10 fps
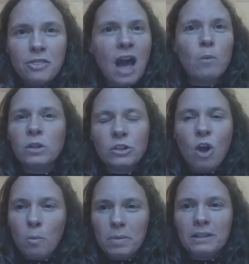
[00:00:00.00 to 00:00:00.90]
that will
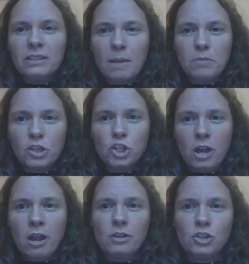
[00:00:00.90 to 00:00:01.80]
not build up the
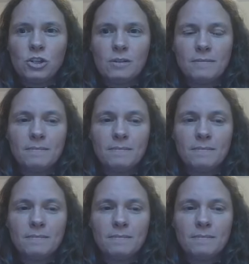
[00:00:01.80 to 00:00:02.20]
church.